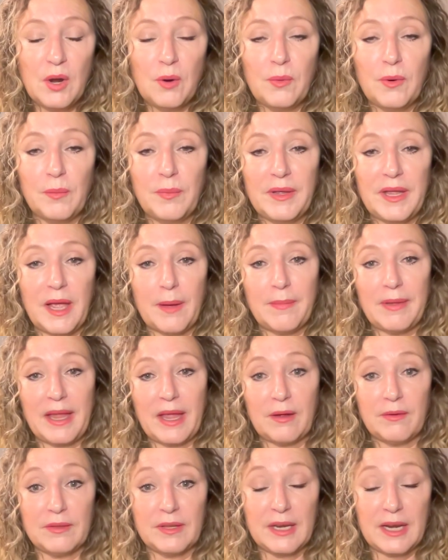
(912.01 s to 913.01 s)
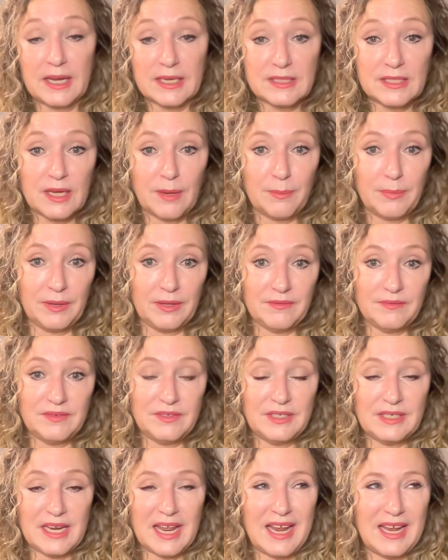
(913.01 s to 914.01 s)
will be coming out in the next couple of
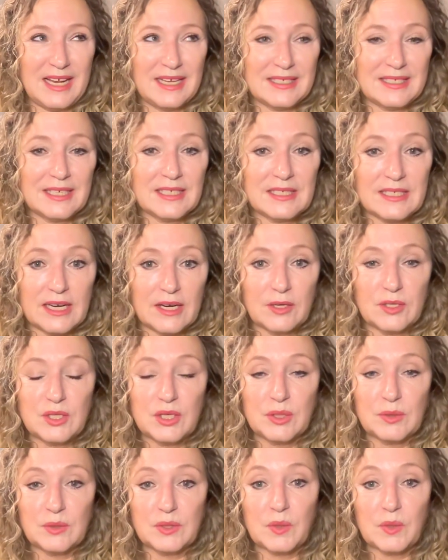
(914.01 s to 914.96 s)
days, next day or two.